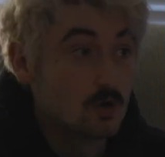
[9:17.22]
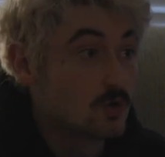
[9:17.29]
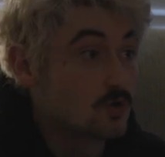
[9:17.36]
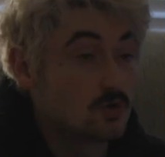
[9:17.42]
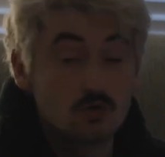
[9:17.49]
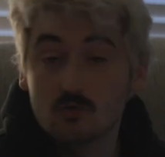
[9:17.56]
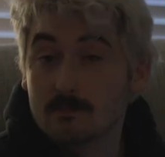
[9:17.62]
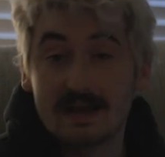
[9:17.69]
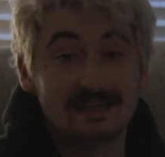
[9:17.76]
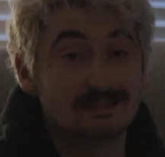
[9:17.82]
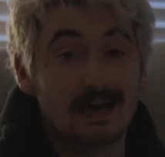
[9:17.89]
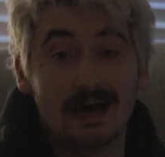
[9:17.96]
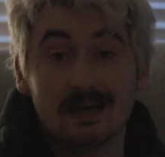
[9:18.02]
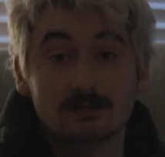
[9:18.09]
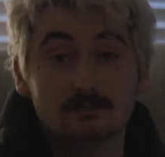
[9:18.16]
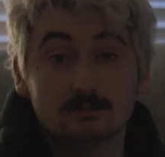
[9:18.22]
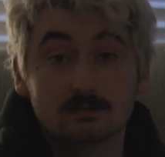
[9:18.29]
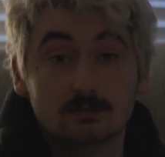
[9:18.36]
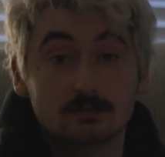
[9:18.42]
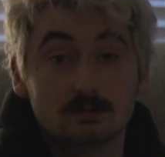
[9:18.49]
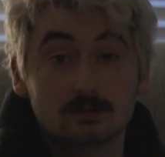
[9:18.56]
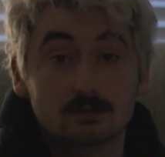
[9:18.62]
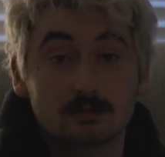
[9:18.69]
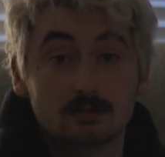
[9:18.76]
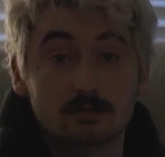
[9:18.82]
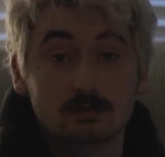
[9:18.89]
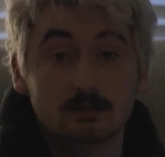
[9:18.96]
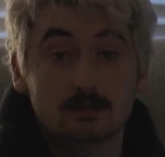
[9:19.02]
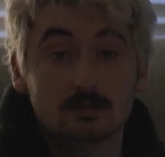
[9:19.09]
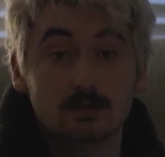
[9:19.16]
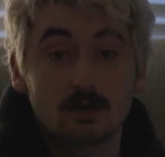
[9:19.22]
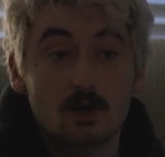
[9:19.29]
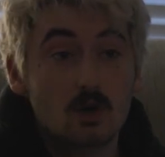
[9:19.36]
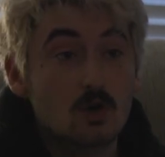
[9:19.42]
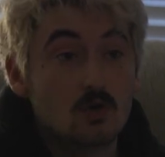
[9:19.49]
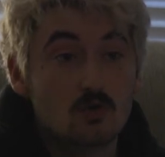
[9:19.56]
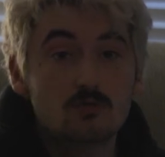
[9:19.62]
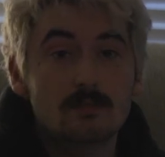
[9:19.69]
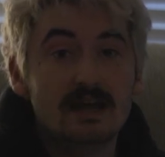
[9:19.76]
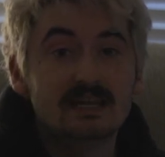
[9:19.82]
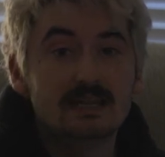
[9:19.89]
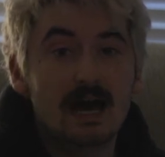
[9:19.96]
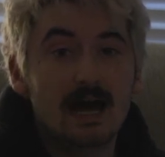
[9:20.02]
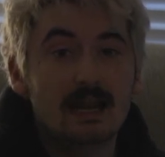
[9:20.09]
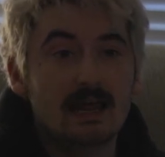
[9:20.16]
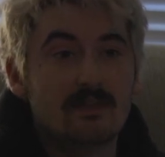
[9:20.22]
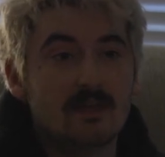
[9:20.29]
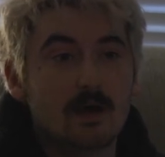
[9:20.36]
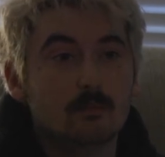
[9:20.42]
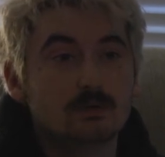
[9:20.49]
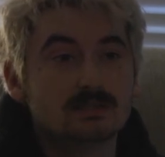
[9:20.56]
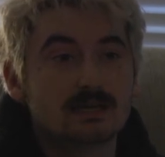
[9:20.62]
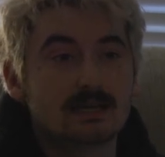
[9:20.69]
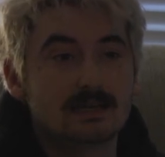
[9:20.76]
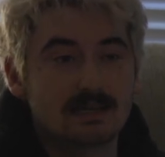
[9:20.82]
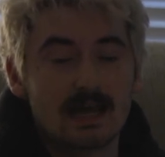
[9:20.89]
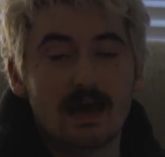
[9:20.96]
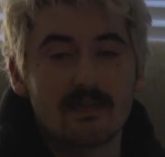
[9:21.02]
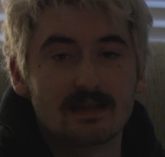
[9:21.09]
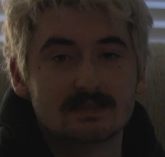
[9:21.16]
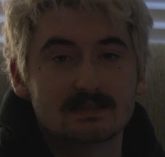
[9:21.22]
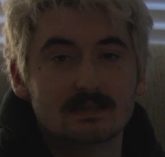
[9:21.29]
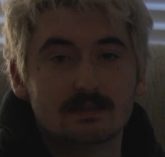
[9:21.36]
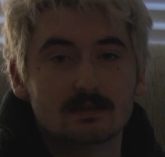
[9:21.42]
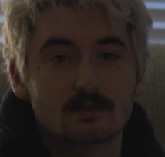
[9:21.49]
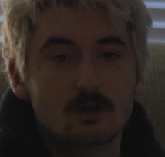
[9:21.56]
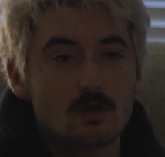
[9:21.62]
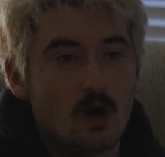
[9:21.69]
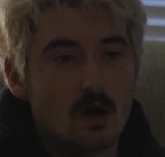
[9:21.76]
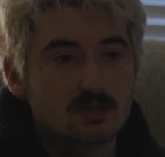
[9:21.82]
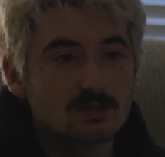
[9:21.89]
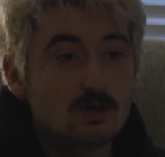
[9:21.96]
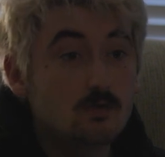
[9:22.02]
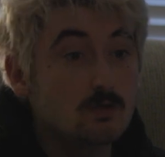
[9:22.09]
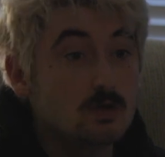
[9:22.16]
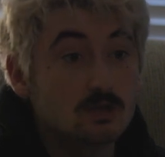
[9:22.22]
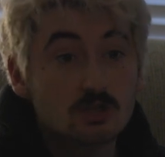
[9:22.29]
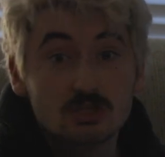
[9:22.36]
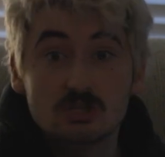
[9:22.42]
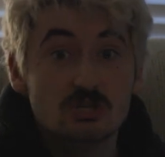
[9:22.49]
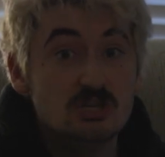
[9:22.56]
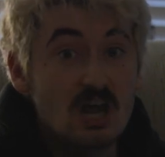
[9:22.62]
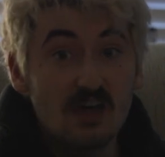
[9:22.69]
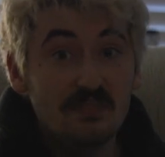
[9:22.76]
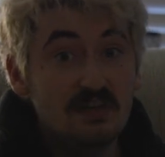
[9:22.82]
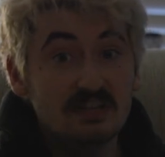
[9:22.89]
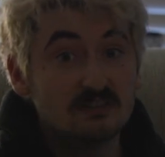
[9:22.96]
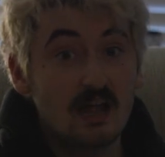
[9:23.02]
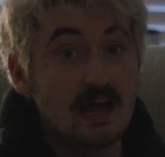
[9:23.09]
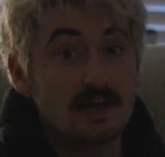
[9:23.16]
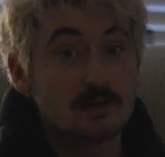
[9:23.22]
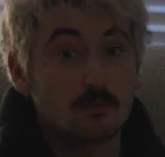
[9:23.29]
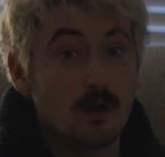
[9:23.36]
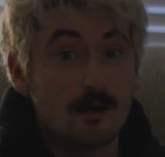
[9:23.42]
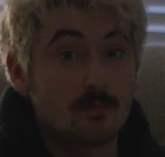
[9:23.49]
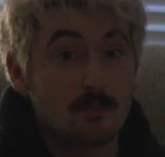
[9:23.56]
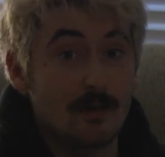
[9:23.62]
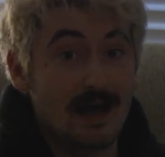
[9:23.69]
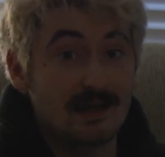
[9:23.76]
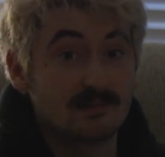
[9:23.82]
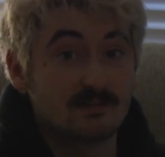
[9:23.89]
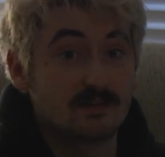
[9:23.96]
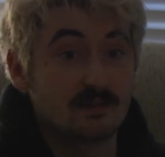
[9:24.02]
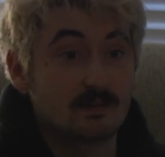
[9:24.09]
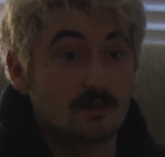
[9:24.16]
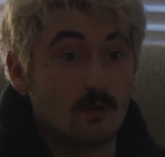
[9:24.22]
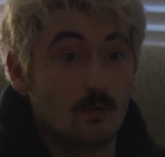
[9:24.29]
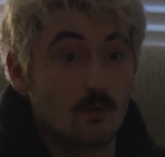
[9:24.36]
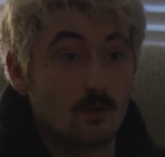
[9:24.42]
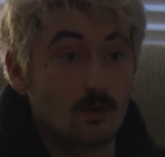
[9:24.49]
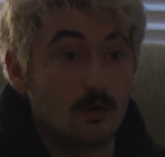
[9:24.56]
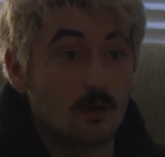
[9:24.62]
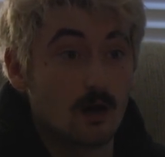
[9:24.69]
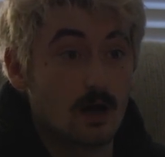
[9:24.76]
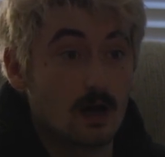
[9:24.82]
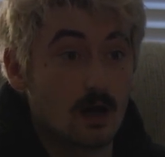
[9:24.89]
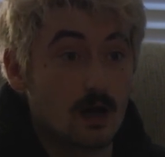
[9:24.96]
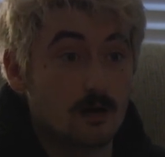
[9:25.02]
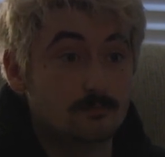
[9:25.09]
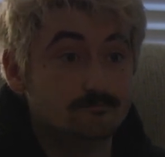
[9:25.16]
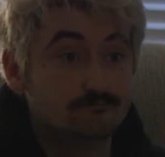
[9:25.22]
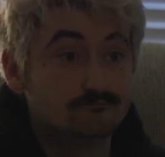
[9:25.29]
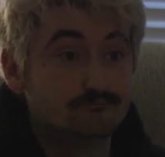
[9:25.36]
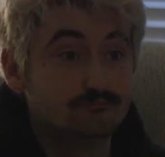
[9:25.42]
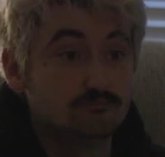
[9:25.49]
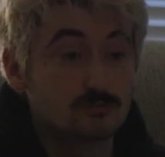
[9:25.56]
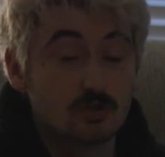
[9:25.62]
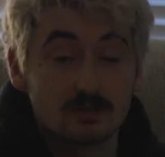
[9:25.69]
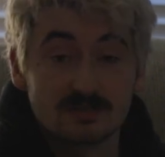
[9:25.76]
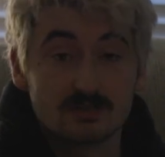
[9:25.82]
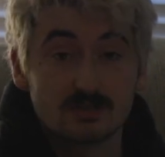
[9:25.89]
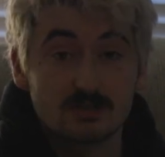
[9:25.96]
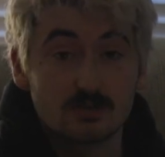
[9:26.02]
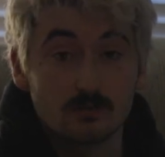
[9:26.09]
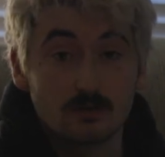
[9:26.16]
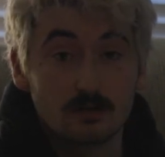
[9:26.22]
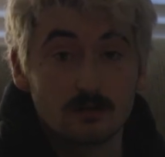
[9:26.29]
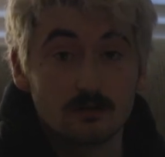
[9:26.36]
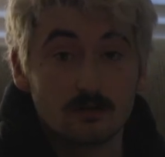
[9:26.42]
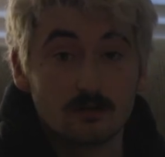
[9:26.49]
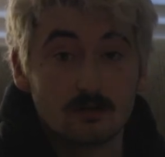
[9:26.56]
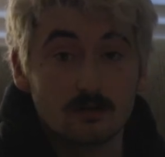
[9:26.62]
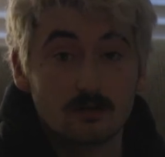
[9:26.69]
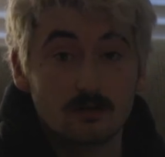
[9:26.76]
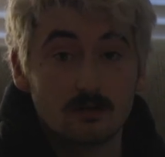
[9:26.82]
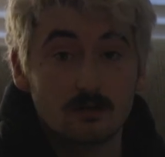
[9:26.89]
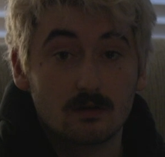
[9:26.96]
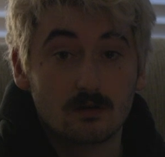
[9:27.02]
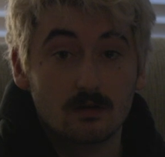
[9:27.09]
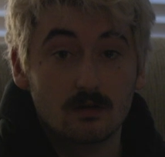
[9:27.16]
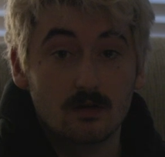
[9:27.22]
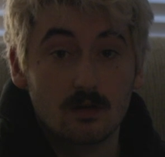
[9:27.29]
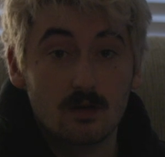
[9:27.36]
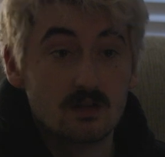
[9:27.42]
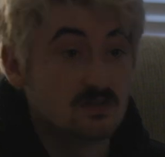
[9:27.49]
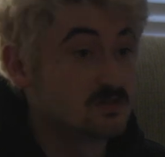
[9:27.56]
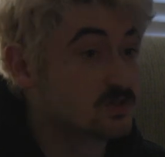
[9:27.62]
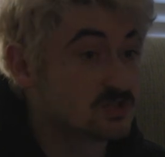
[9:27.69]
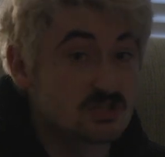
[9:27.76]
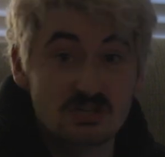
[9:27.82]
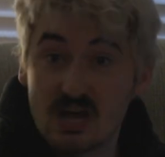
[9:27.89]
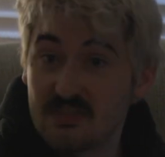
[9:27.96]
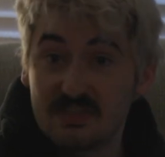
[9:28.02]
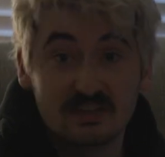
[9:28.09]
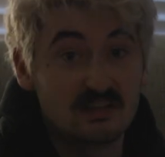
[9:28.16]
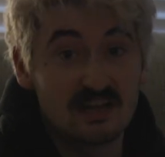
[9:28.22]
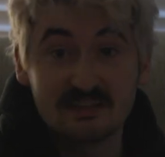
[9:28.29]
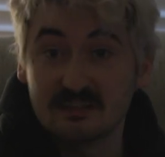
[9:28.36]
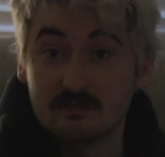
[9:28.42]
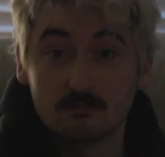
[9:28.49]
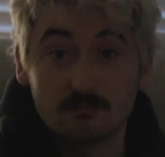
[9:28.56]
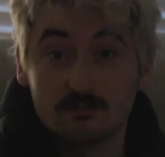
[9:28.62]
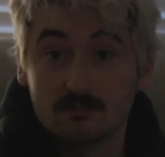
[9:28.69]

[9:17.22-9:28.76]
Who made that? Who made that and then was like, yeah, that's it? Also, looks nothing like Robert Pattinson or Kristen Stewart. Looks nothing like them.